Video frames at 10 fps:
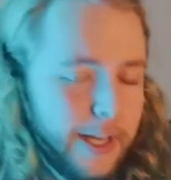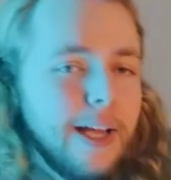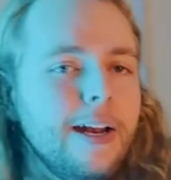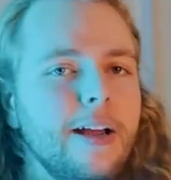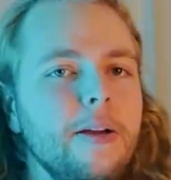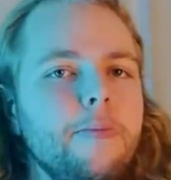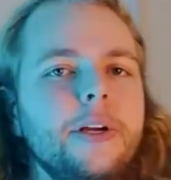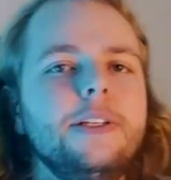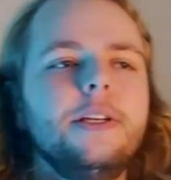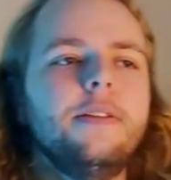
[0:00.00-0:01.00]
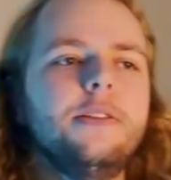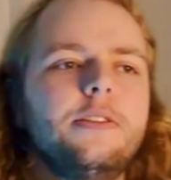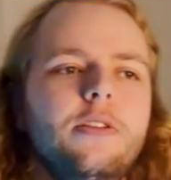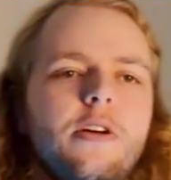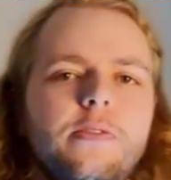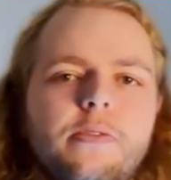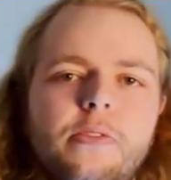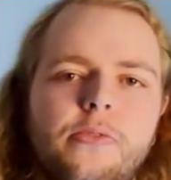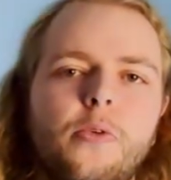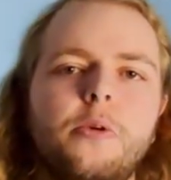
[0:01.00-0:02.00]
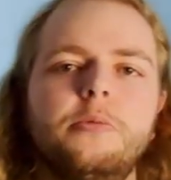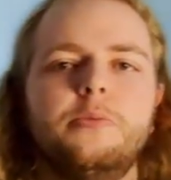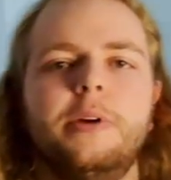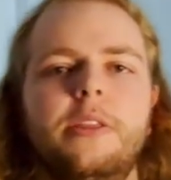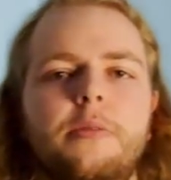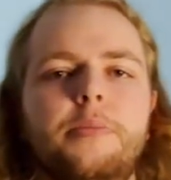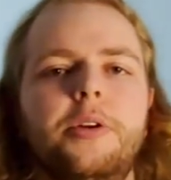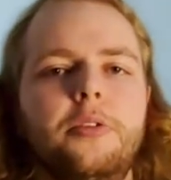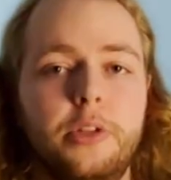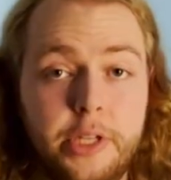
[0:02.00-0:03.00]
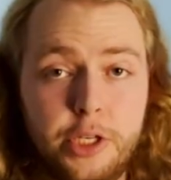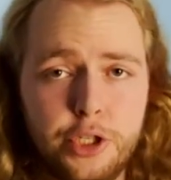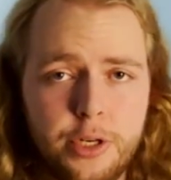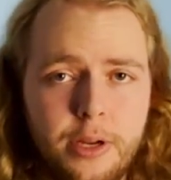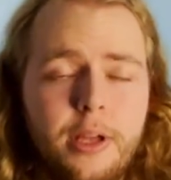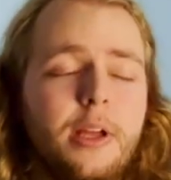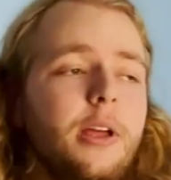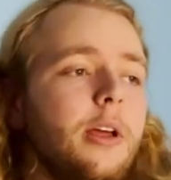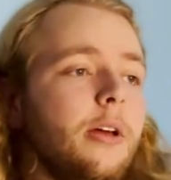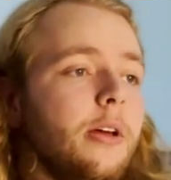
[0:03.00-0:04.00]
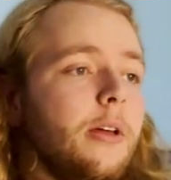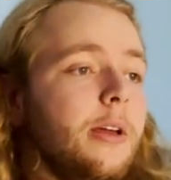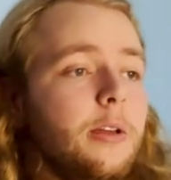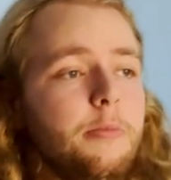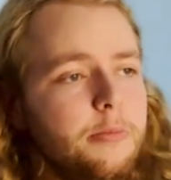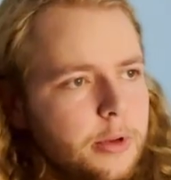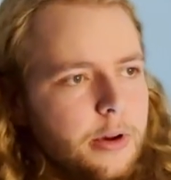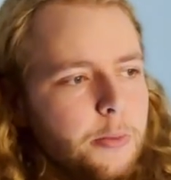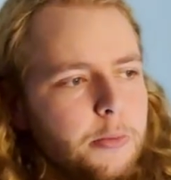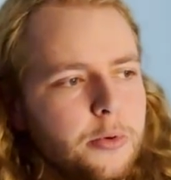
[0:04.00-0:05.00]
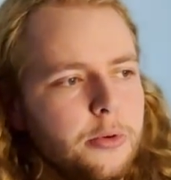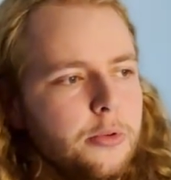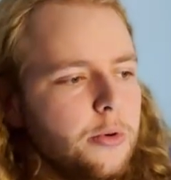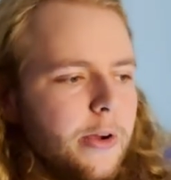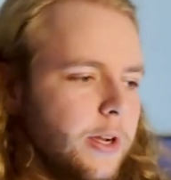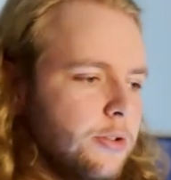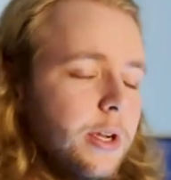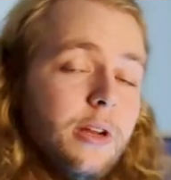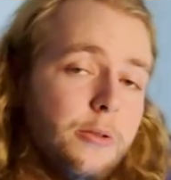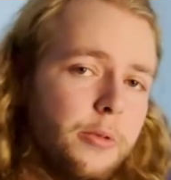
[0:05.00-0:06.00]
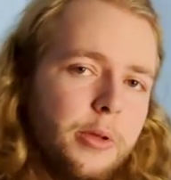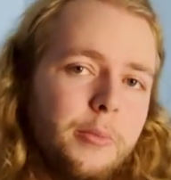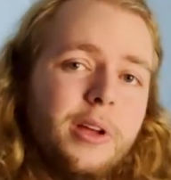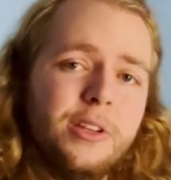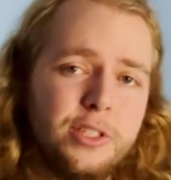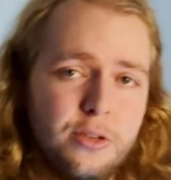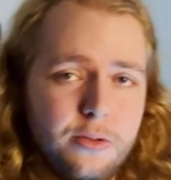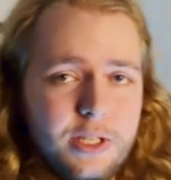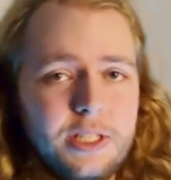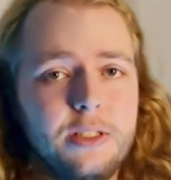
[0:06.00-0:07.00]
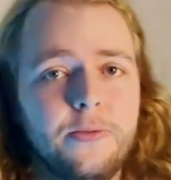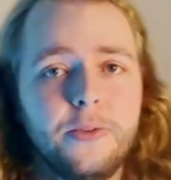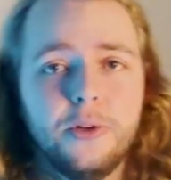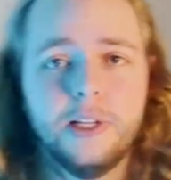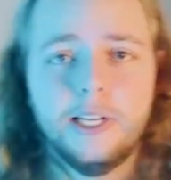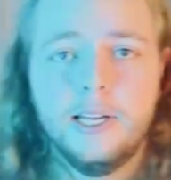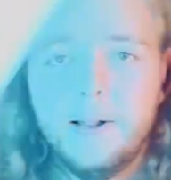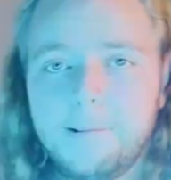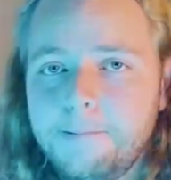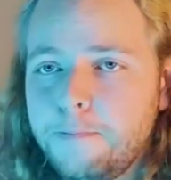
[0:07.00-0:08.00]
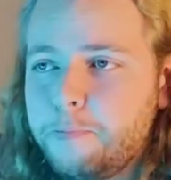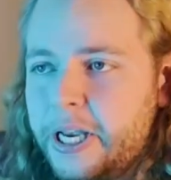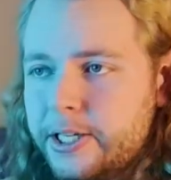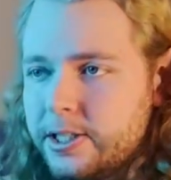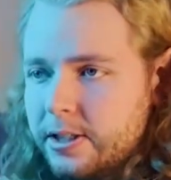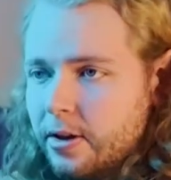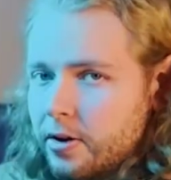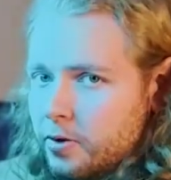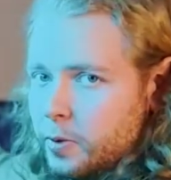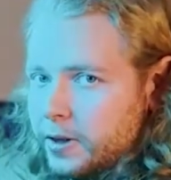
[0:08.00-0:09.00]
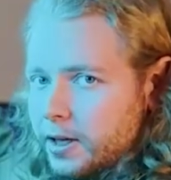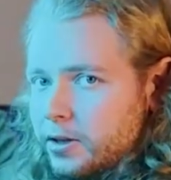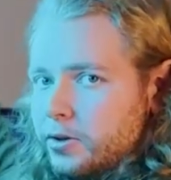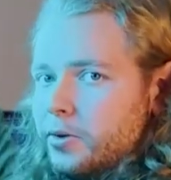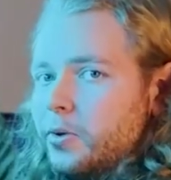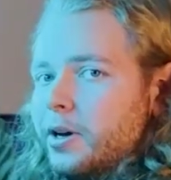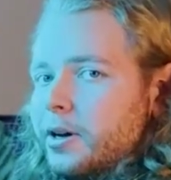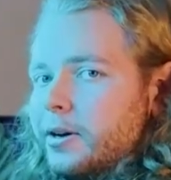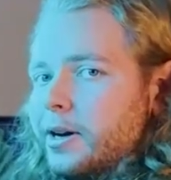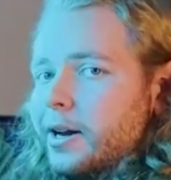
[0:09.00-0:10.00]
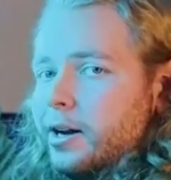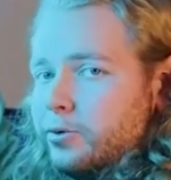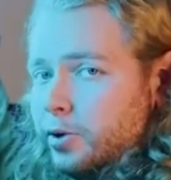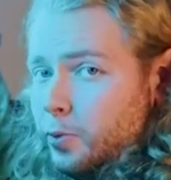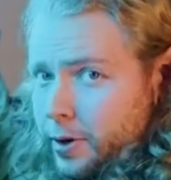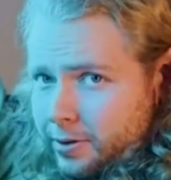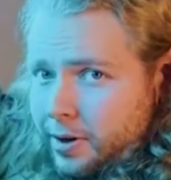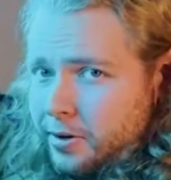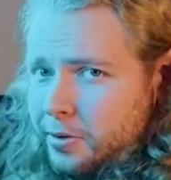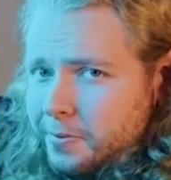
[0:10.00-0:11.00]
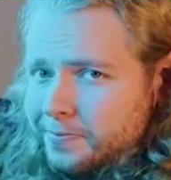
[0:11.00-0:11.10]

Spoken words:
again, I am basing this off of the forms by the Imperial Legion. I am not a member, nor have I trained under them, so this is fully based on what they do, not actually what they do.